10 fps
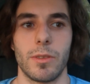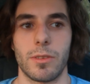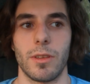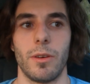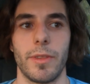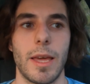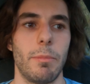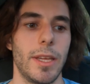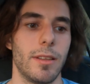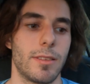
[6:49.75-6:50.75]
So that
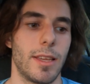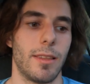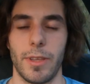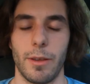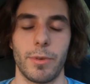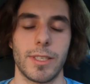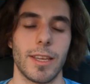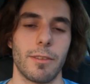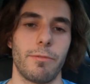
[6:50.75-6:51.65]
means that if we take the